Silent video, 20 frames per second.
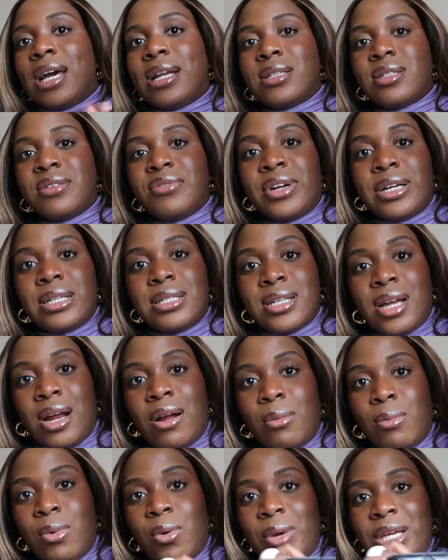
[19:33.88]
that is a very
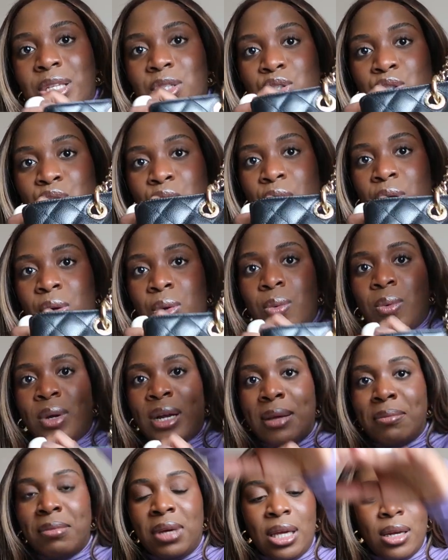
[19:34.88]
terrible way to show you what
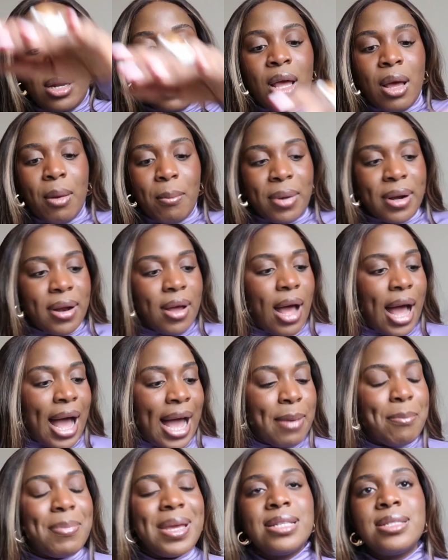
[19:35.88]
I mean, but
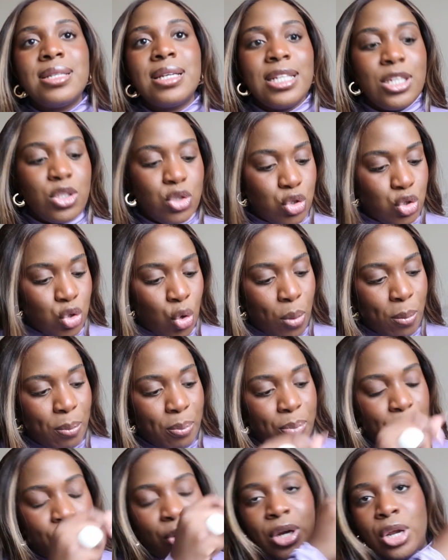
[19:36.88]
I basically
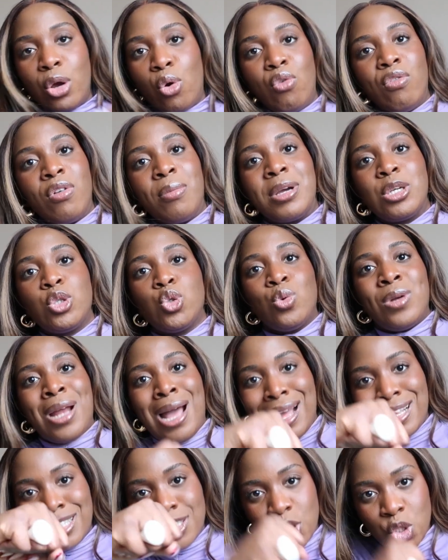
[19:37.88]
don't put it over my
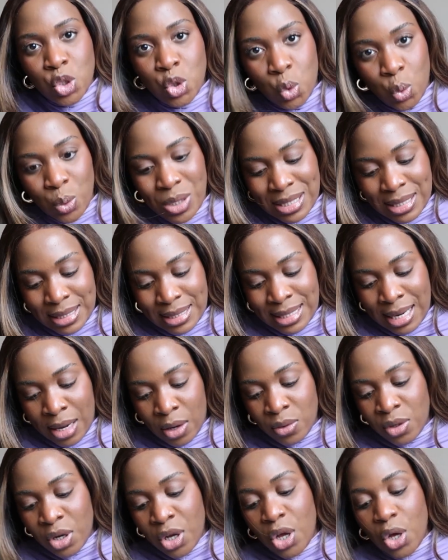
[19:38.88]
shoulder and squeeze it
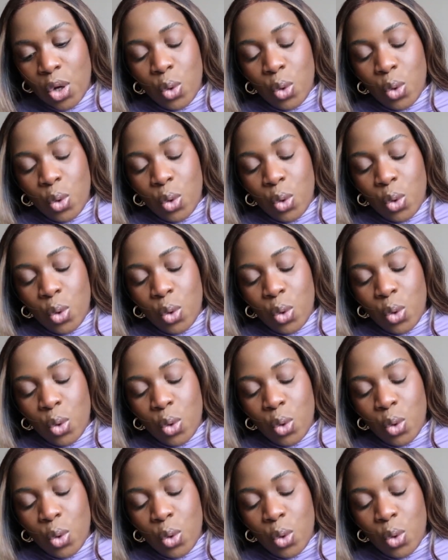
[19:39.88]
down,